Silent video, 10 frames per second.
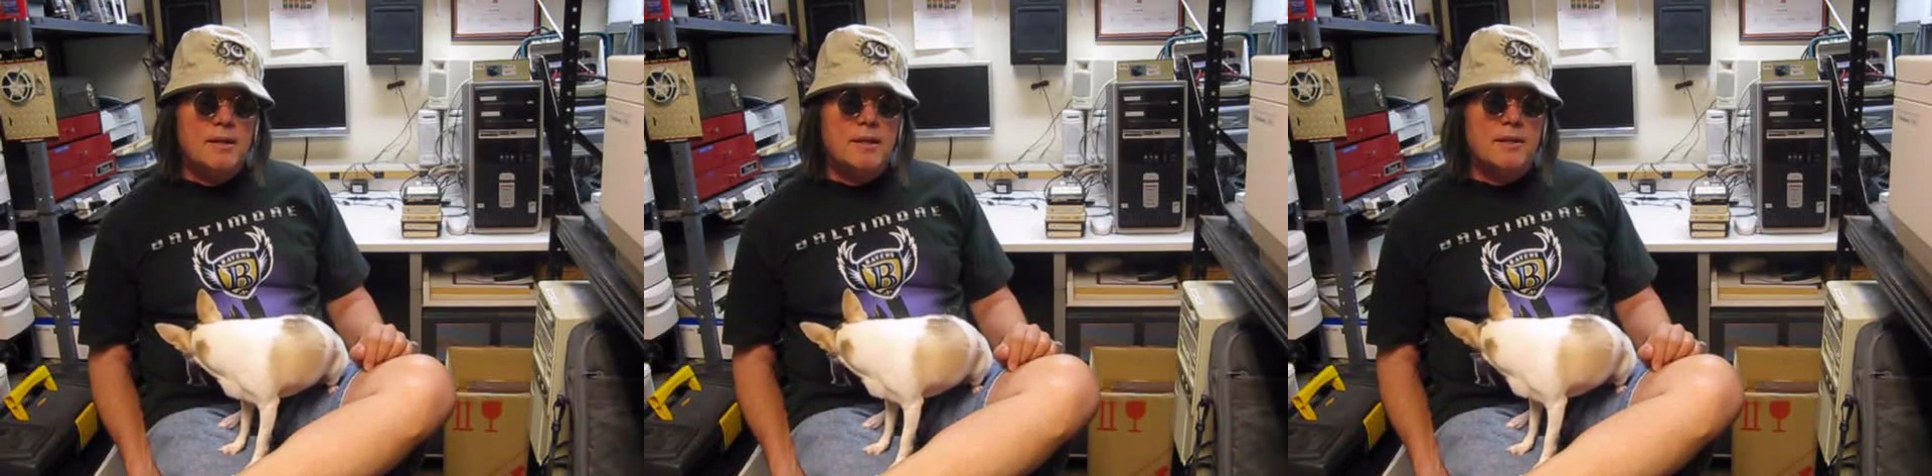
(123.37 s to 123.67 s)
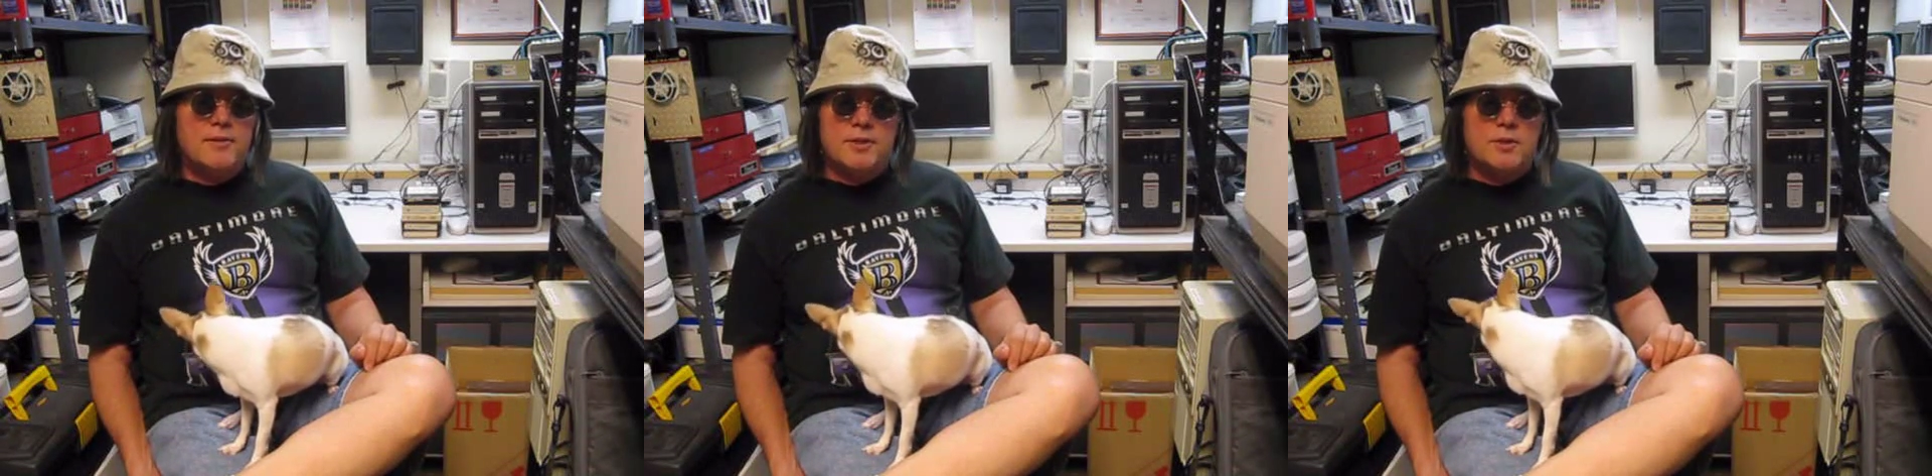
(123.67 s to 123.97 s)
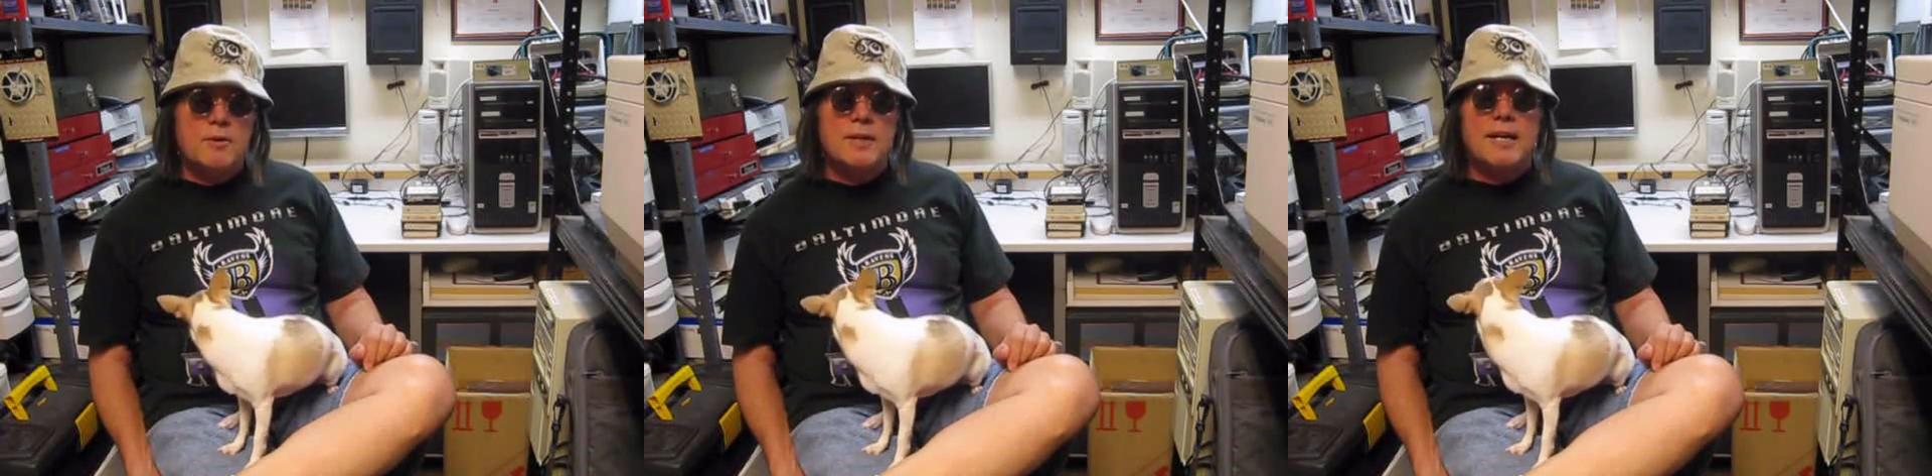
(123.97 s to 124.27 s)
the
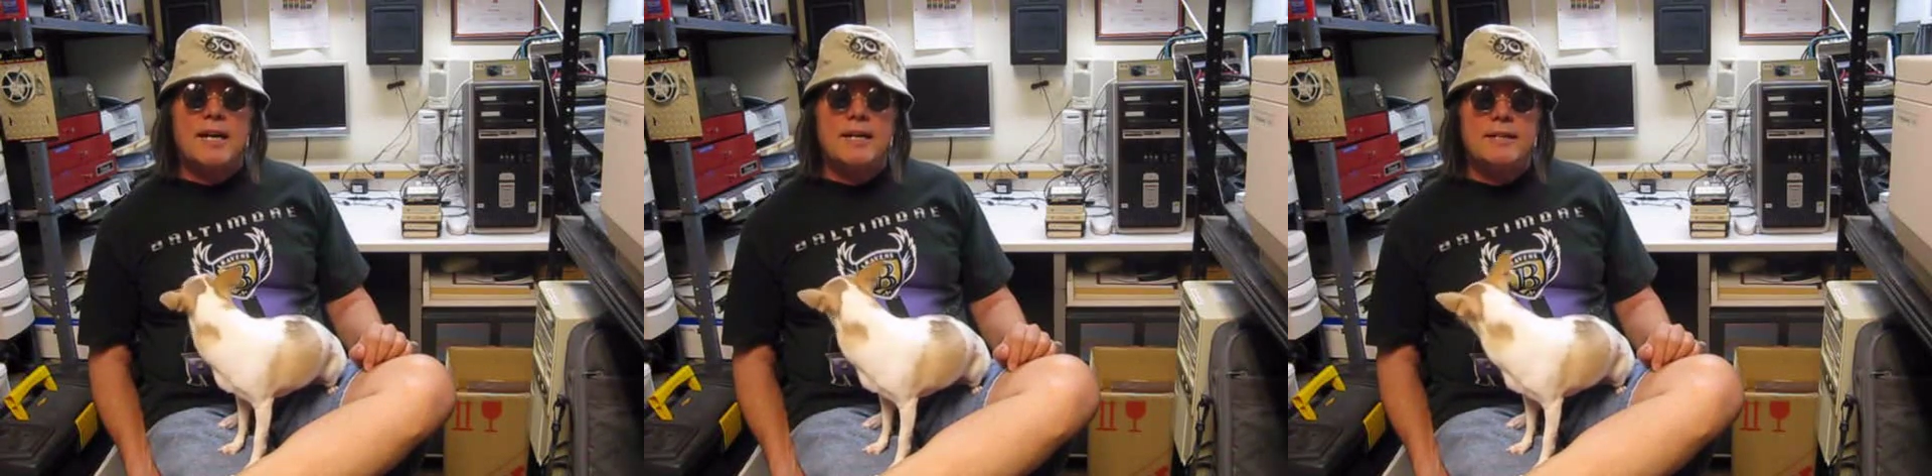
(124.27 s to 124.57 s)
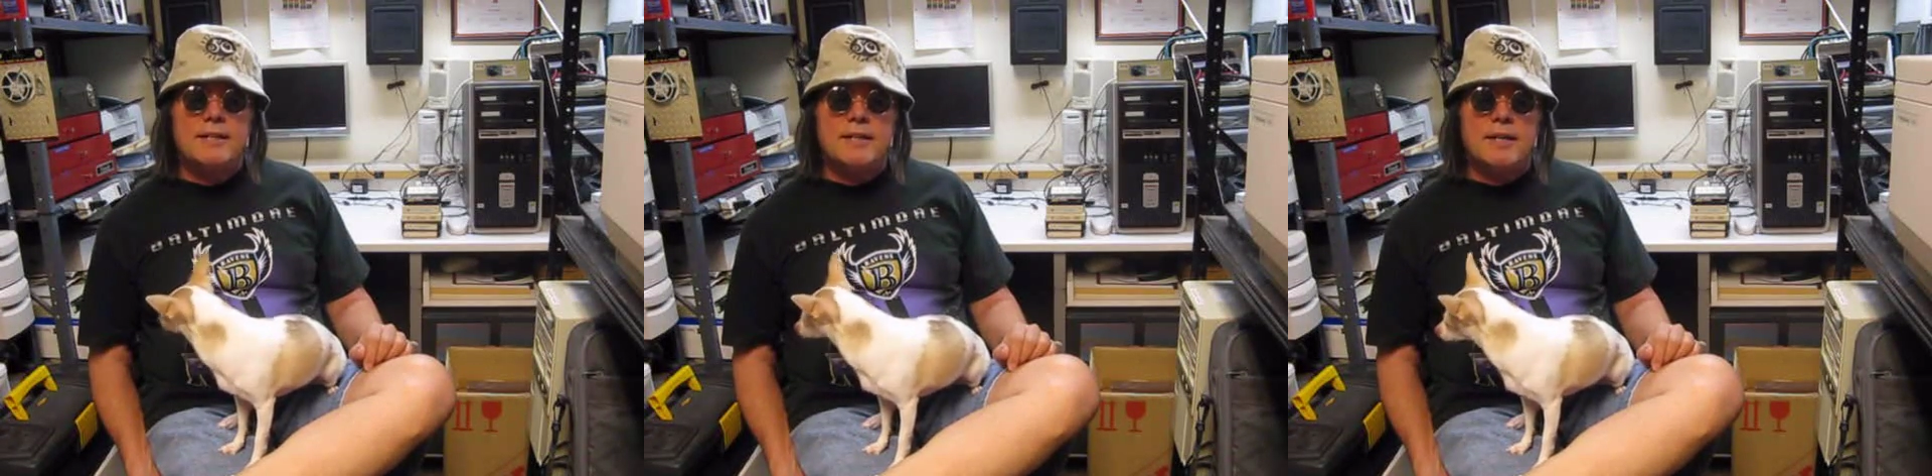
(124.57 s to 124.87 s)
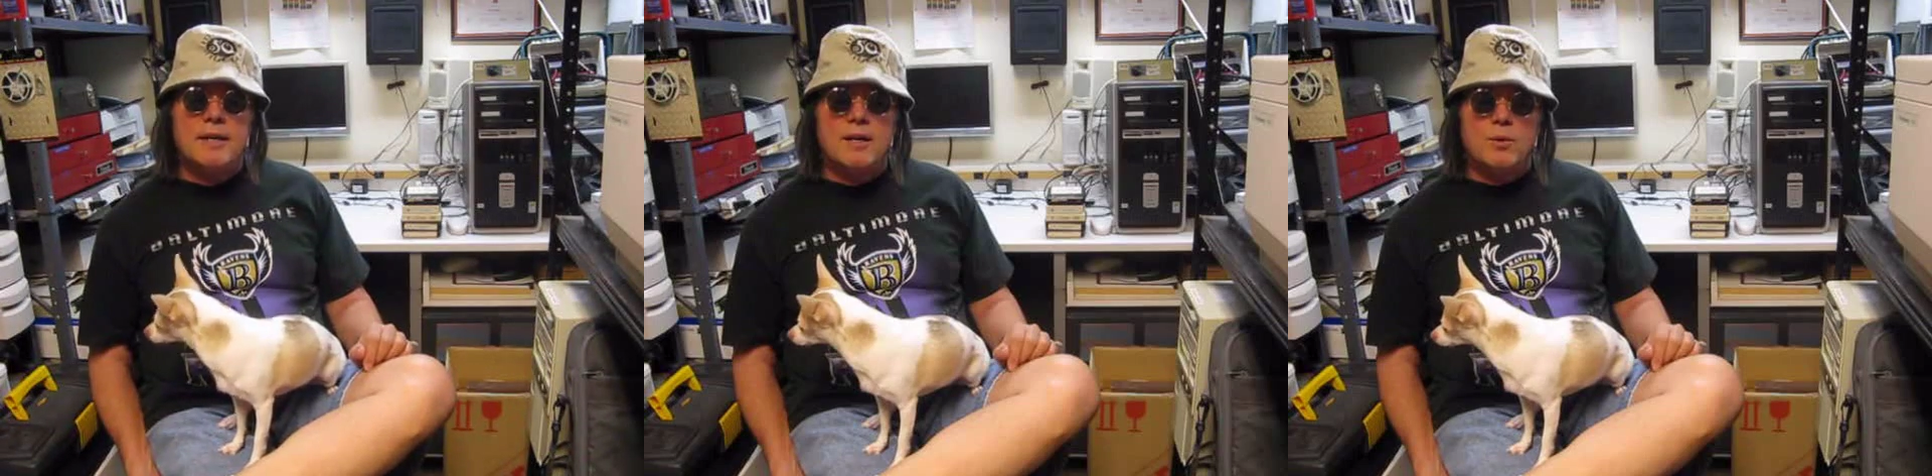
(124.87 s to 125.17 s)
Victrola guy had done
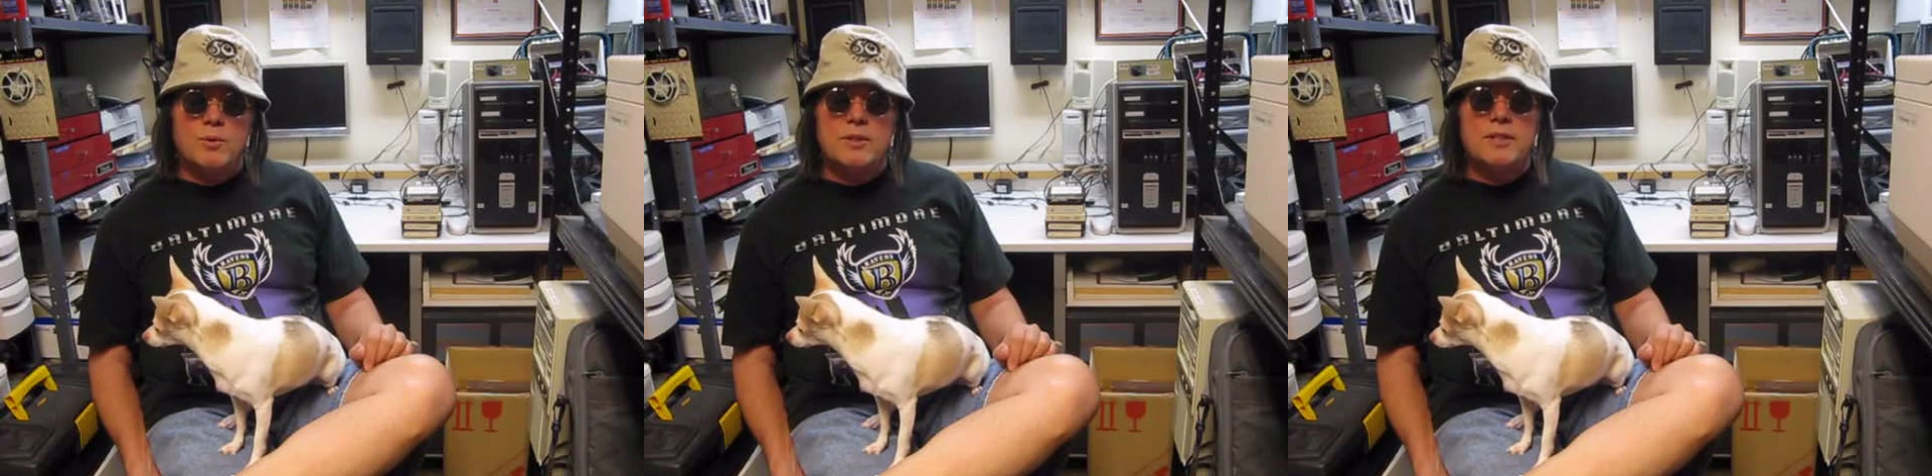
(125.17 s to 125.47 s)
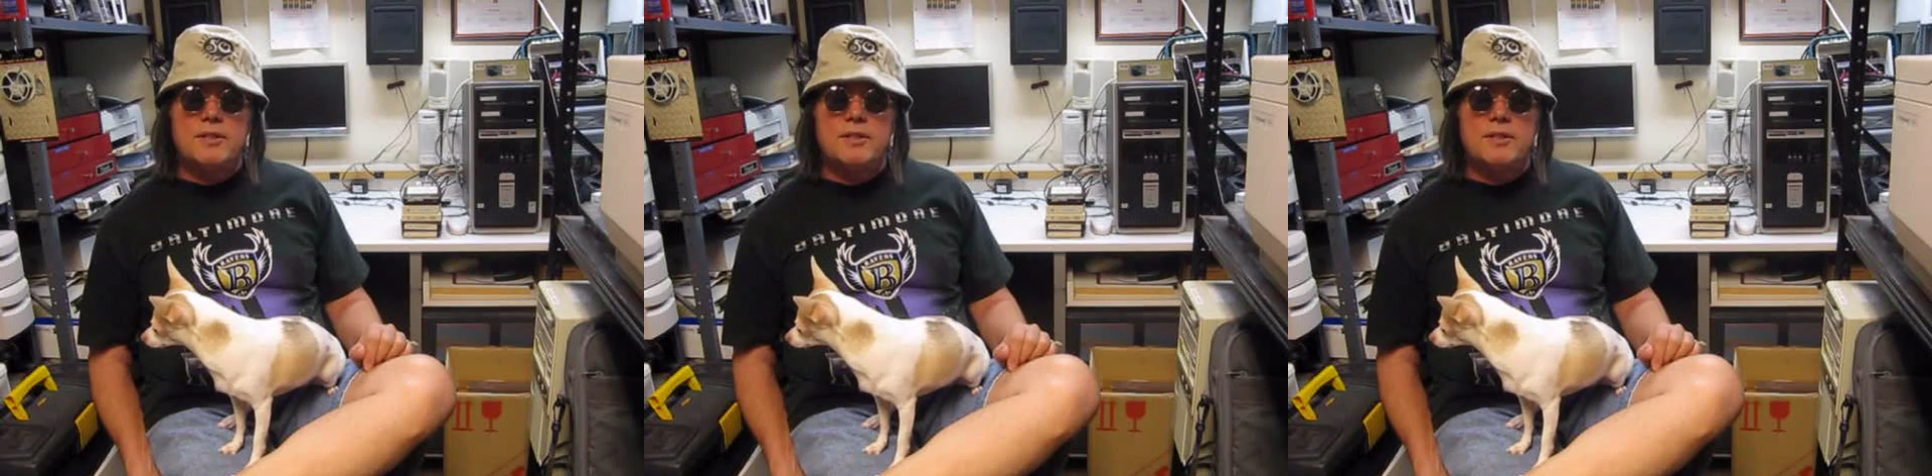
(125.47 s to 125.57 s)
a really